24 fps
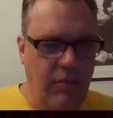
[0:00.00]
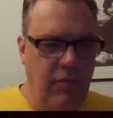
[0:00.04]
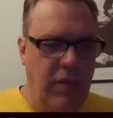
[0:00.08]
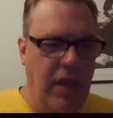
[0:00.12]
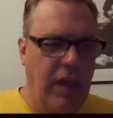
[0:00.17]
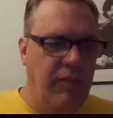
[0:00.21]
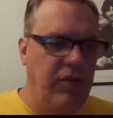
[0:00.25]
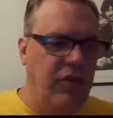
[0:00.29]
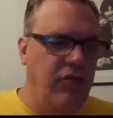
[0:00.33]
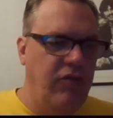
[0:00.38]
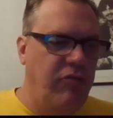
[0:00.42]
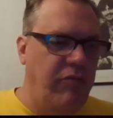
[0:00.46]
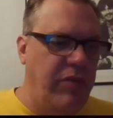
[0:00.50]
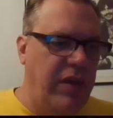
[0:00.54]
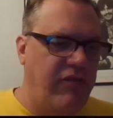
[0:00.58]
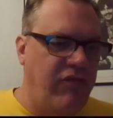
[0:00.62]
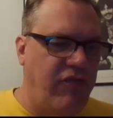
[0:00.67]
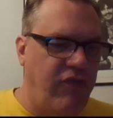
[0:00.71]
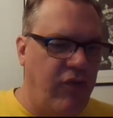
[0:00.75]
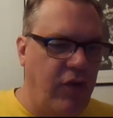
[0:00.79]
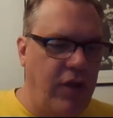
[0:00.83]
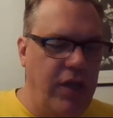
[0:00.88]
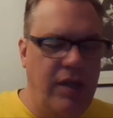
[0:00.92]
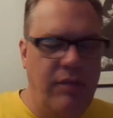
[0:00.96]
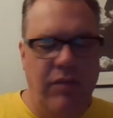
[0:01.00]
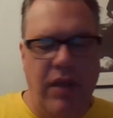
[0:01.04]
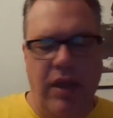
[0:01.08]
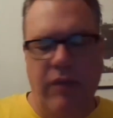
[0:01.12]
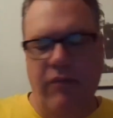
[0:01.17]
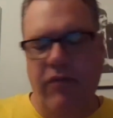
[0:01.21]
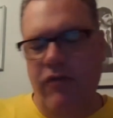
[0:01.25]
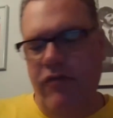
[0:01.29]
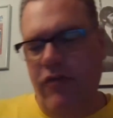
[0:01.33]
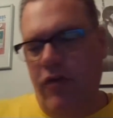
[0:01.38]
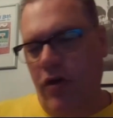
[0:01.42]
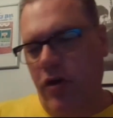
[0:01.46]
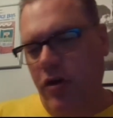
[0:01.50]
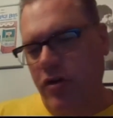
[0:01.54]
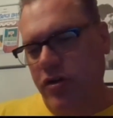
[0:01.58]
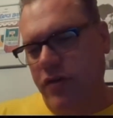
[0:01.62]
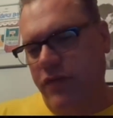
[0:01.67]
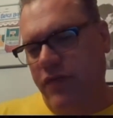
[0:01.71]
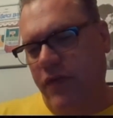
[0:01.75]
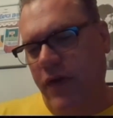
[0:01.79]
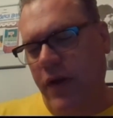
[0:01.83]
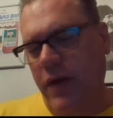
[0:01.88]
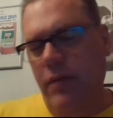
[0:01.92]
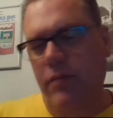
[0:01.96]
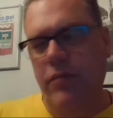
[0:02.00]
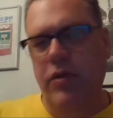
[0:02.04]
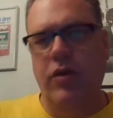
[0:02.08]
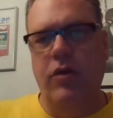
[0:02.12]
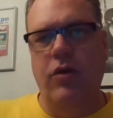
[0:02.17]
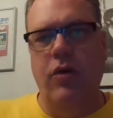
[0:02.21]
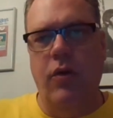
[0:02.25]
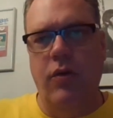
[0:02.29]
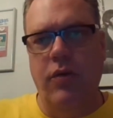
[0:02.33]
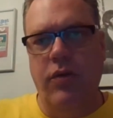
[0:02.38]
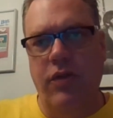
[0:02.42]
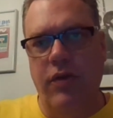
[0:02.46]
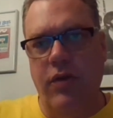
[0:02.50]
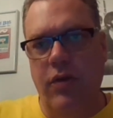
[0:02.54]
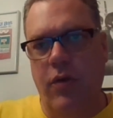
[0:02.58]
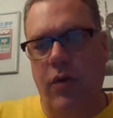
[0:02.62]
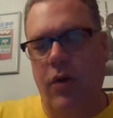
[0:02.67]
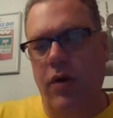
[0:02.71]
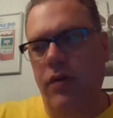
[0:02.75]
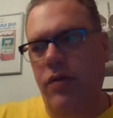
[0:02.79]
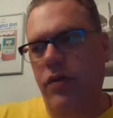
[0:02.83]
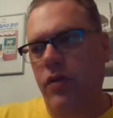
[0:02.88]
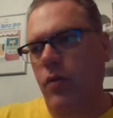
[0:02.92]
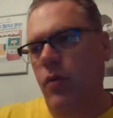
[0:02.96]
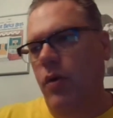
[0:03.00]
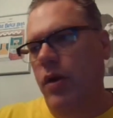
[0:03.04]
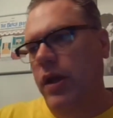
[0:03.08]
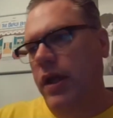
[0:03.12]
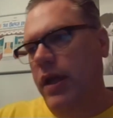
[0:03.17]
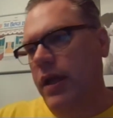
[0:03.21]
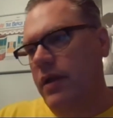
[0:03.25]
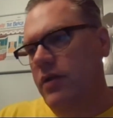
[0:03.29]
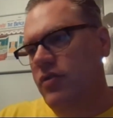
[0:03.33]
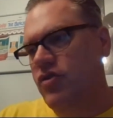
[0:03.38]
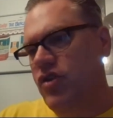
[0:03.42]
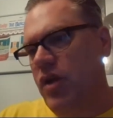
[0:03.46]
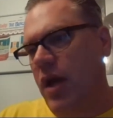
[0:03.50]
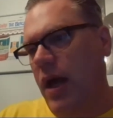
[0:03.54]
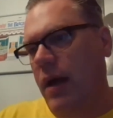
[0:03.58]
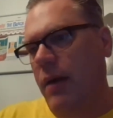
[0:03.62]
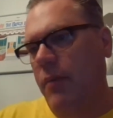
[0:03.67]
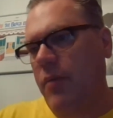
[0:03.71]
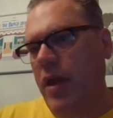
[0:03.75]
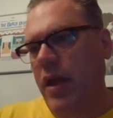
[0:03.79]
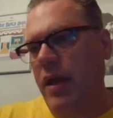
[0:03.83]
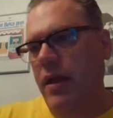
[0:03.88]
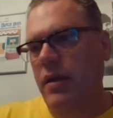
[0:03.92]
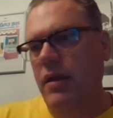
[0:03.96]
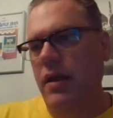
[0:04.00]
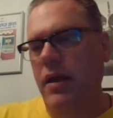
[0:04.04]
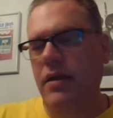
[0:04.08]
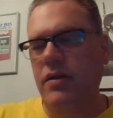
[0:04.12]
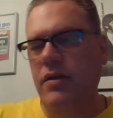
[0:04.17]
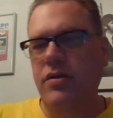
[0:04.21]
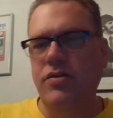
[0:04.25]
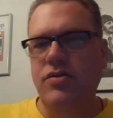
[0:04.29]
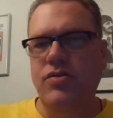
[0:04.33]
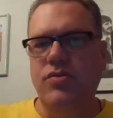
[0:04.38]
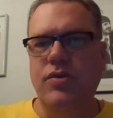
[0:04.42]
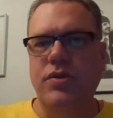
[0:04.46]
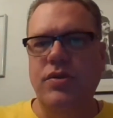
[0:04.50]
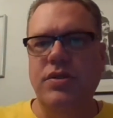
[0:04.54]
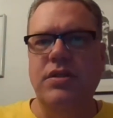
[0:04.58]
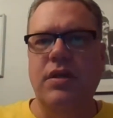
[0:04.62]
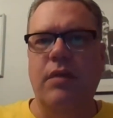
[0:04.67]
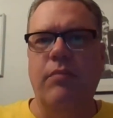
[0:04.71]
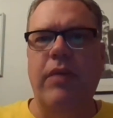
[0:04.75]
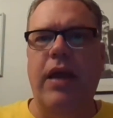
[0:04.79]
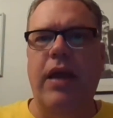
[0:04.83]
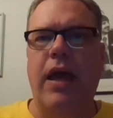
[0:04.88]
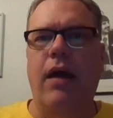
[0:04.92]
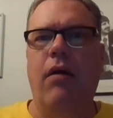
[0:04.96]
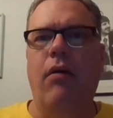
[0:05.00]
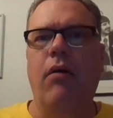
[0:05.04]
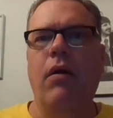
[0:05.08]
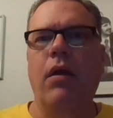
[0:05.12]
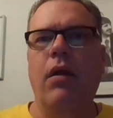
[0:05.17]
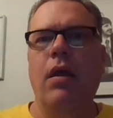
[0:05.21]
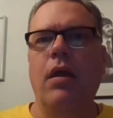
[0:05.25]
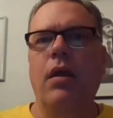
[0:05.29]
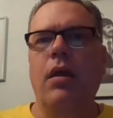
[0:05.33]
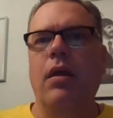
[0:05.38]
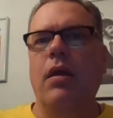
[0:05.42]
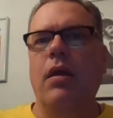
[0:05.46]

maybe you've been freed, maybe you've earned your freedom, you go to the North, you want to get a job in industry somehow,